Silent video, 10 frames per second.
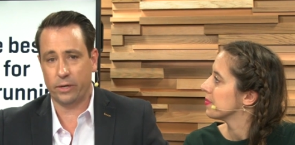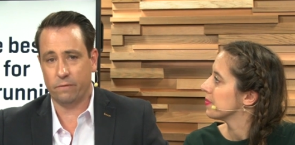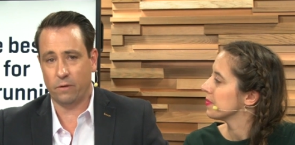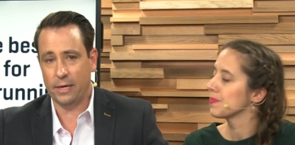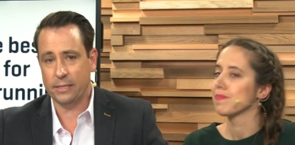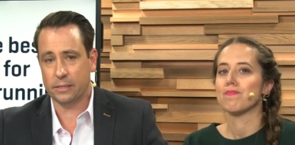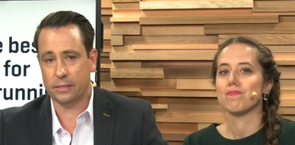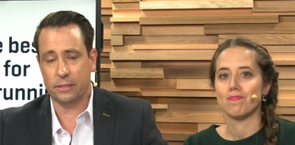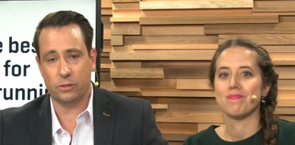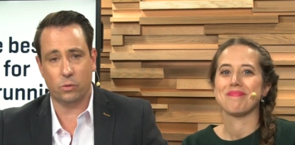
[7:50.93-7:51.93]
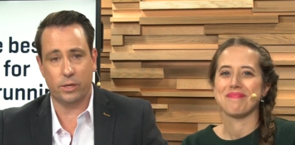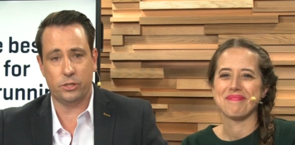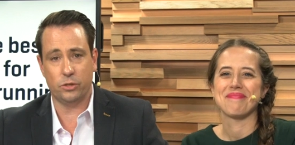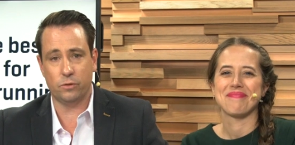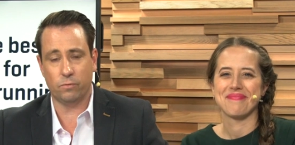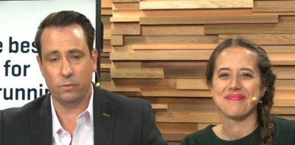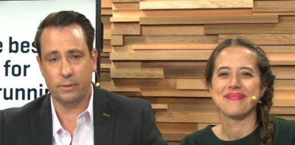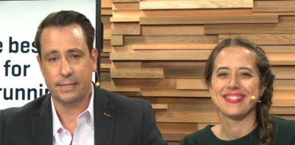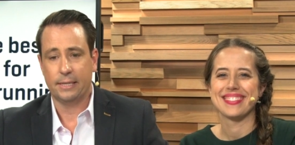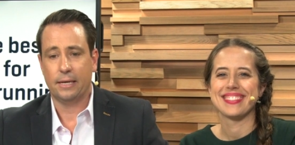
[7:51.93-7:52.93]
Speaker 1: device is always useful.
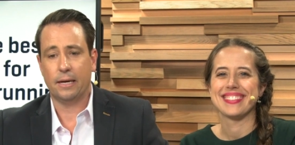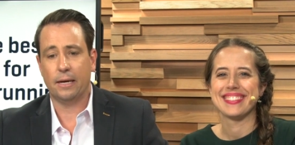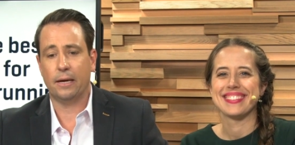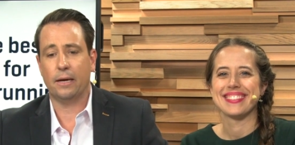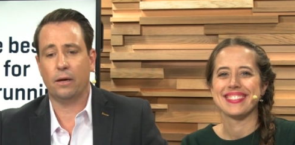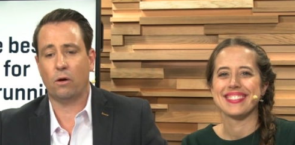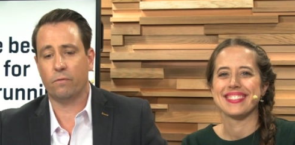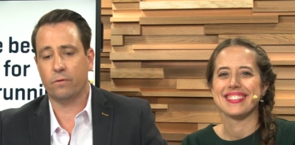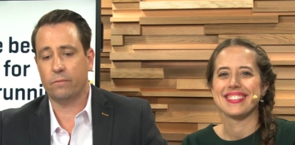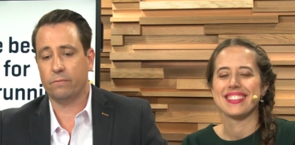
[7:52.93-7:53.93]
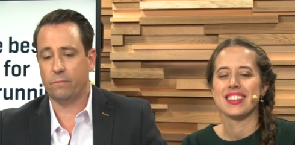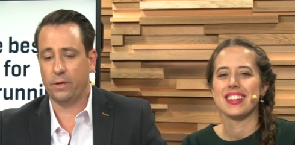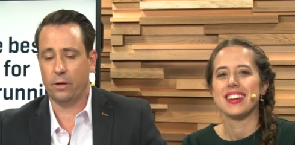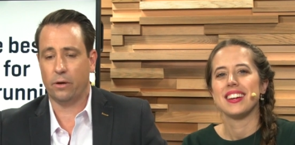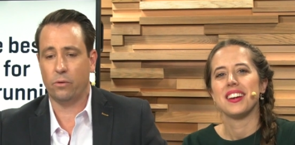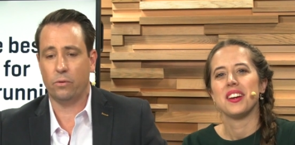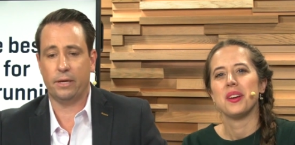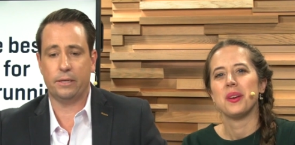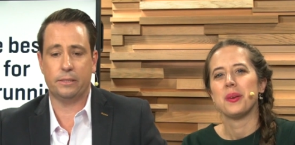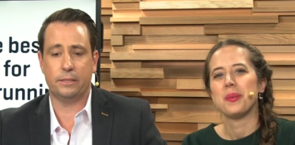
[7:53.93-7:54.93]
Uh, often video
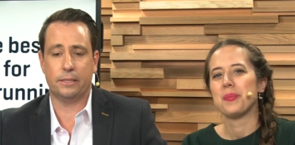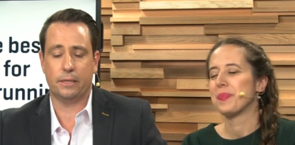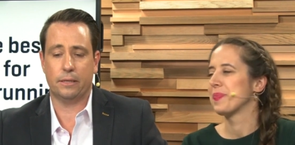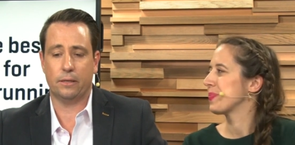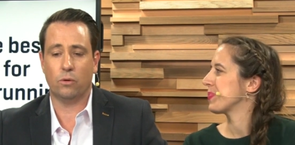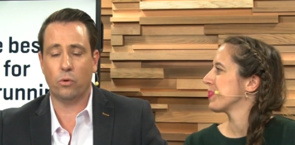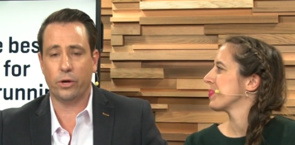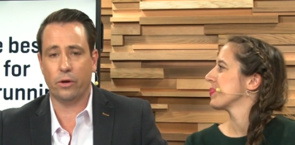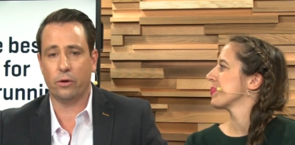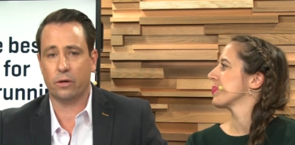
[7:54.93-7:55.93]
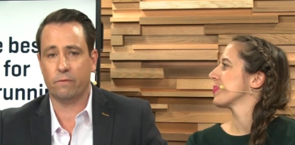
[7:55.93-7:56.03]
and uh, audio can